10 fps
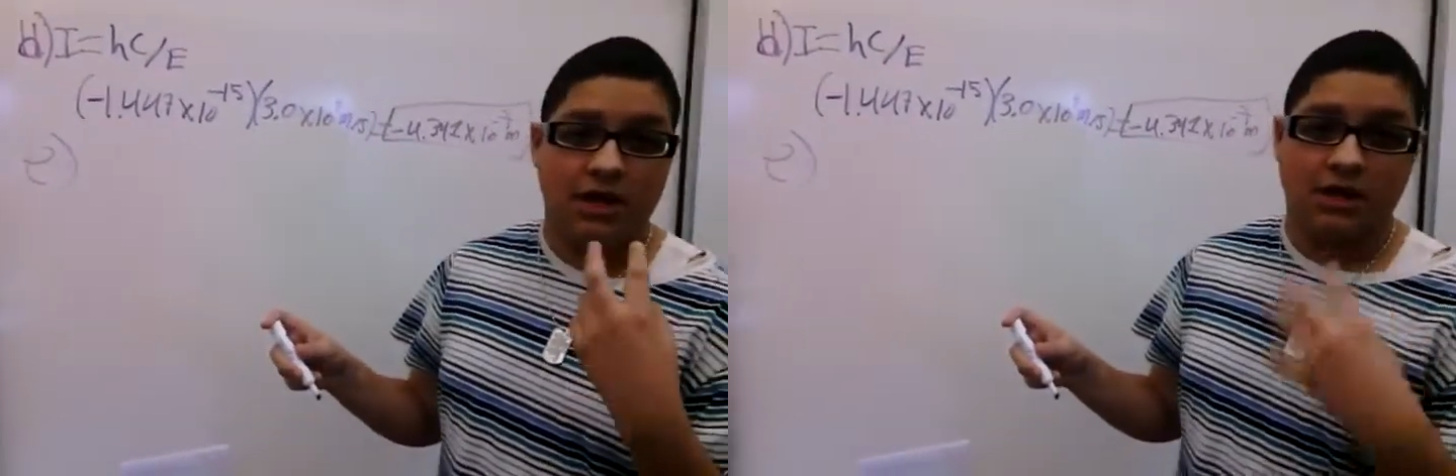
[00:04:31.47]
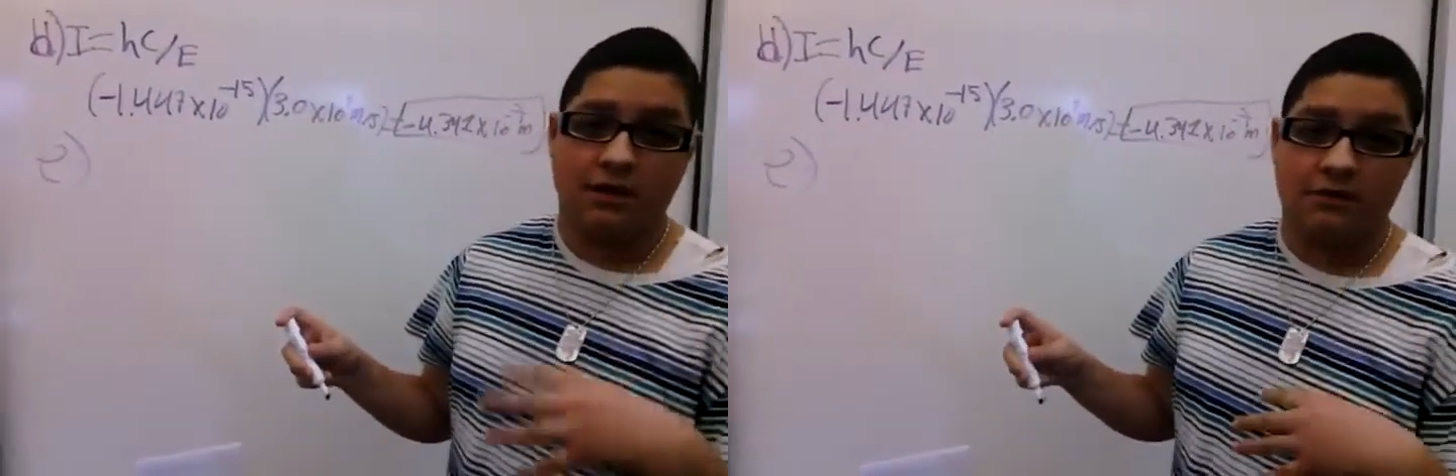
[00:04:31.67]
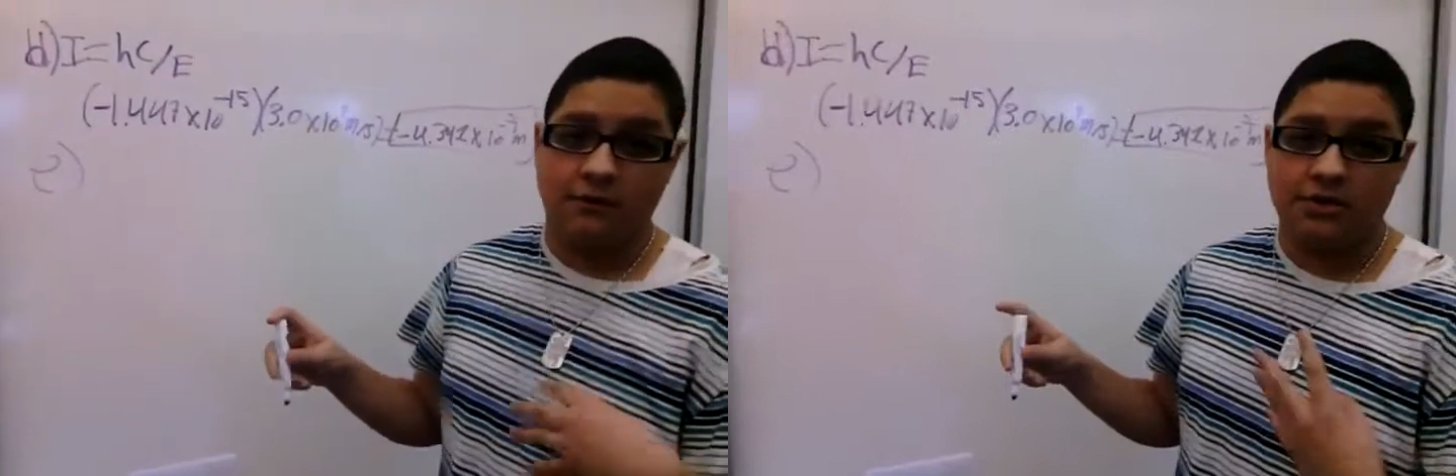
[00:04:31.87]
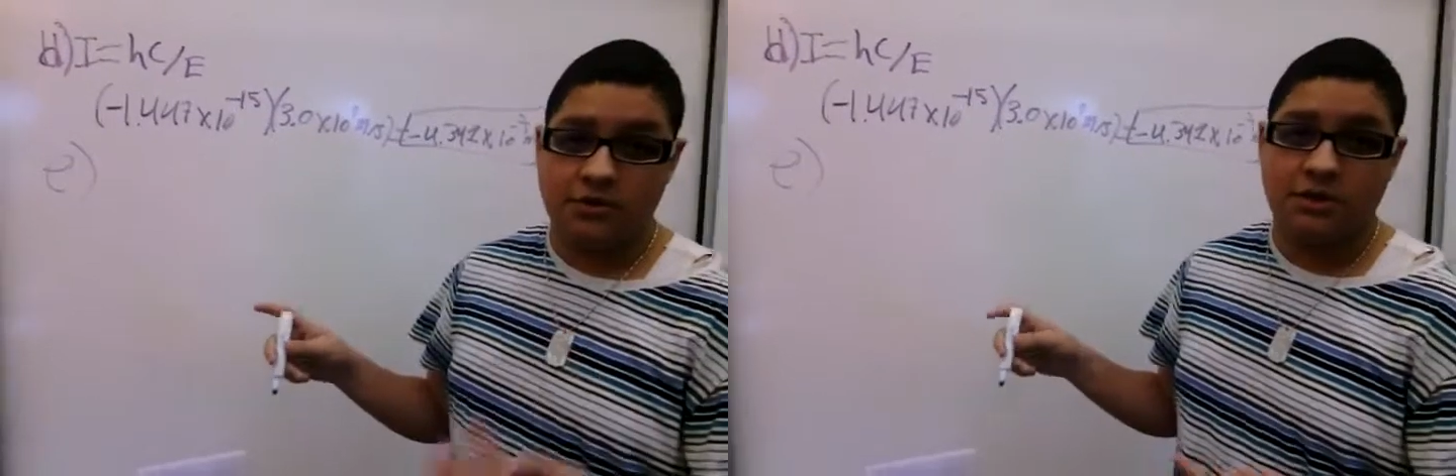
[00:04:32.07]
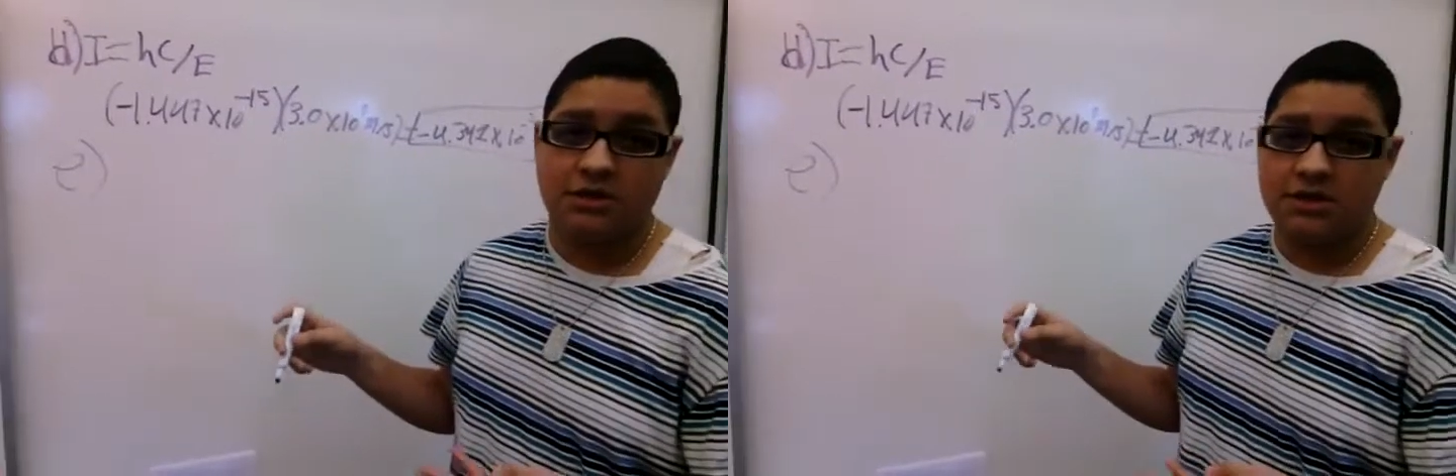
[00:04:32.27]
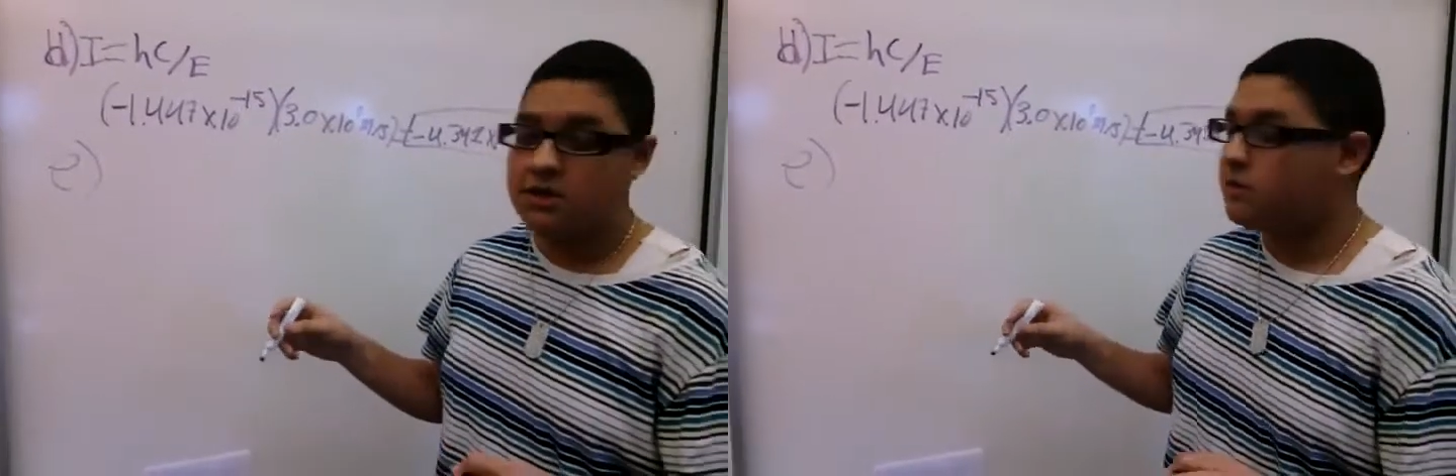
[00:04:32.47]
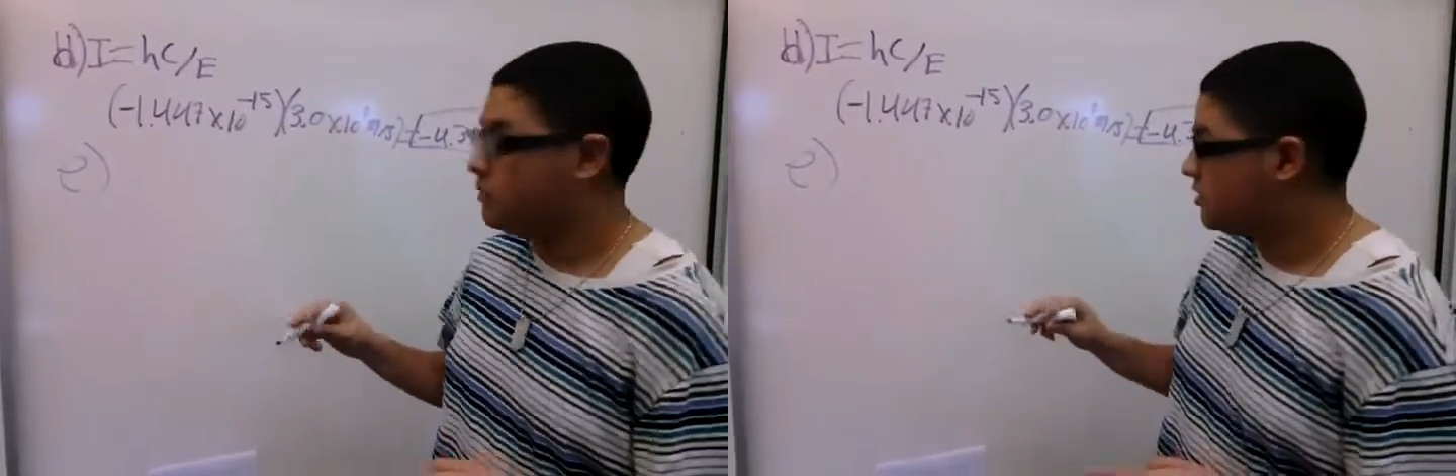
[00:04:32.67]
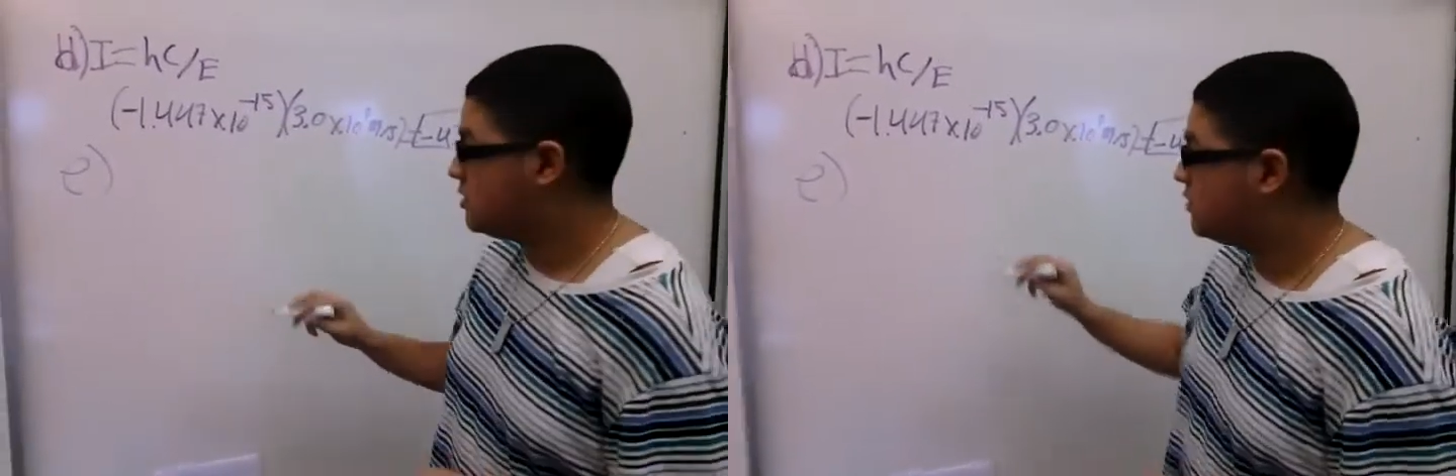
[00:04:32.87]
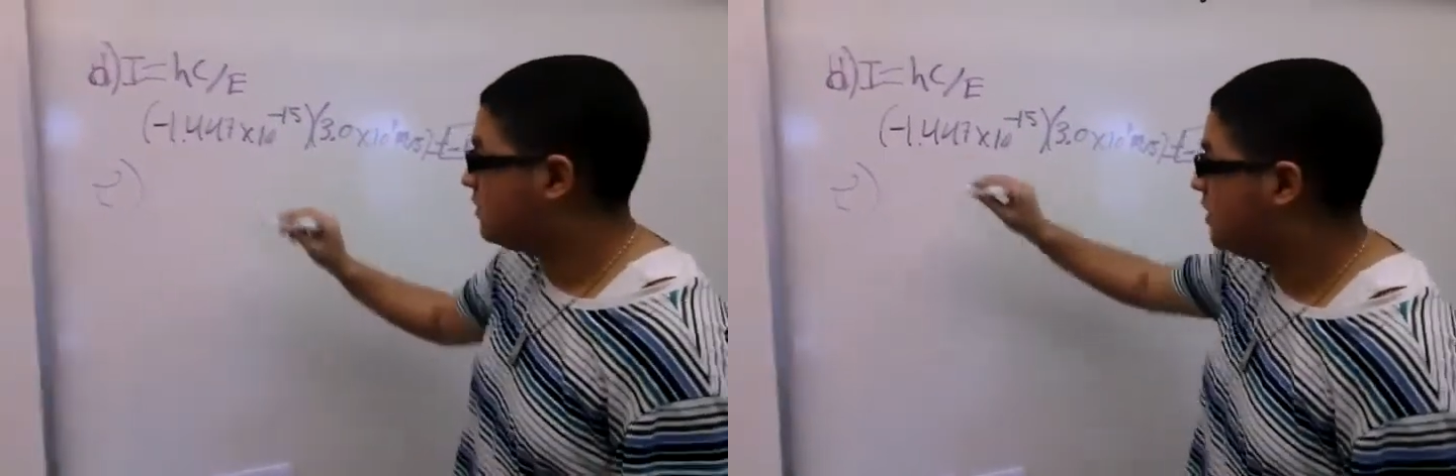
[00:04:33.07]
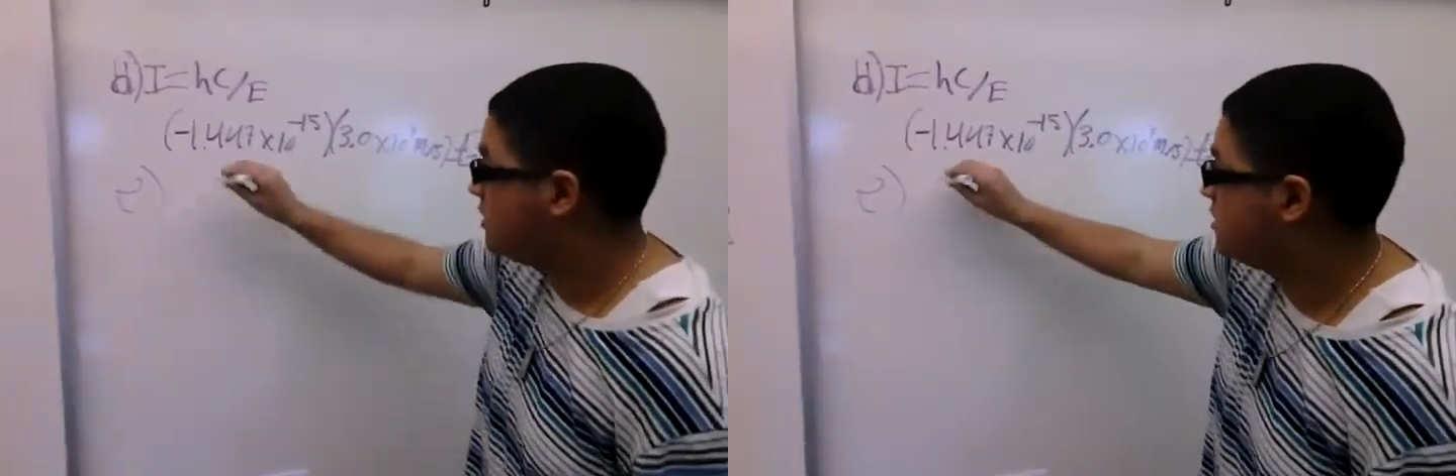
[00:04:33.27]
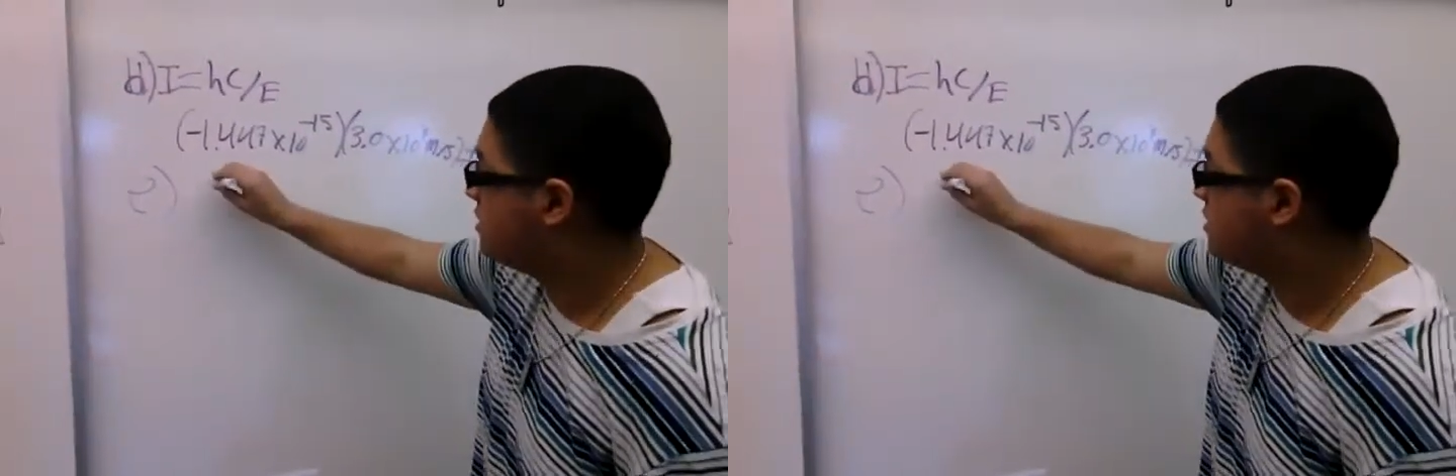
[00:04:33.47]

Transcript: of which we can see which the range is